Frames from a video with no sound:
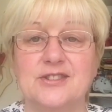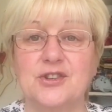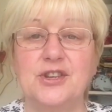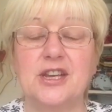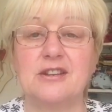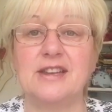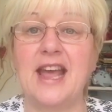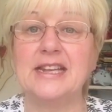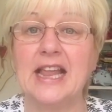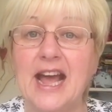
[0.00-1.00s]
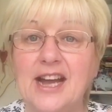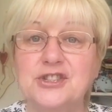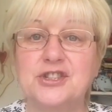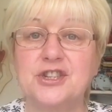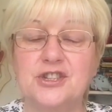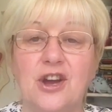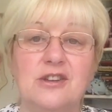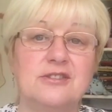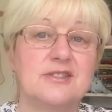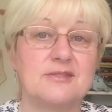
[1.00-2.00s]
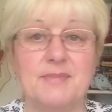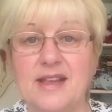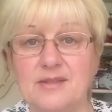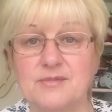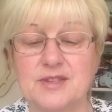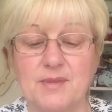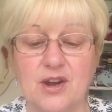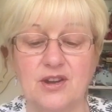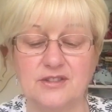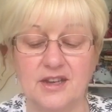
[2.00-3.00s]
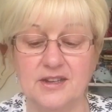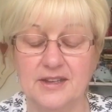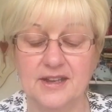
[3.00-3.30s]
So you can enlarge the dolls, make them smaller.